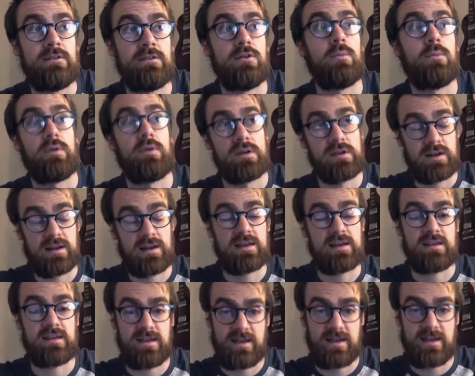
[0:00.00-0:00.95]
operating click
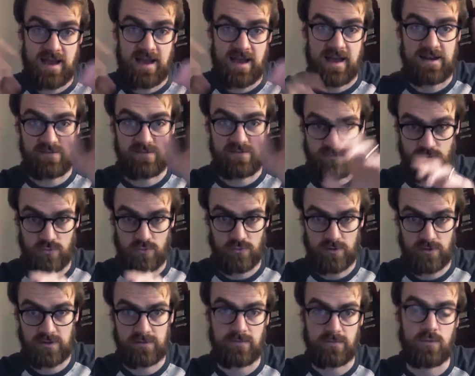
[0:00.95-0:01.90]
and
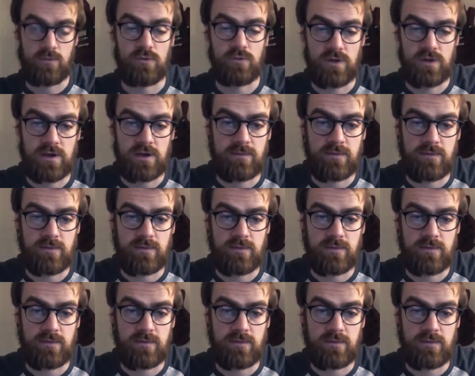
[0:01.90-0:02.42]
recording audio,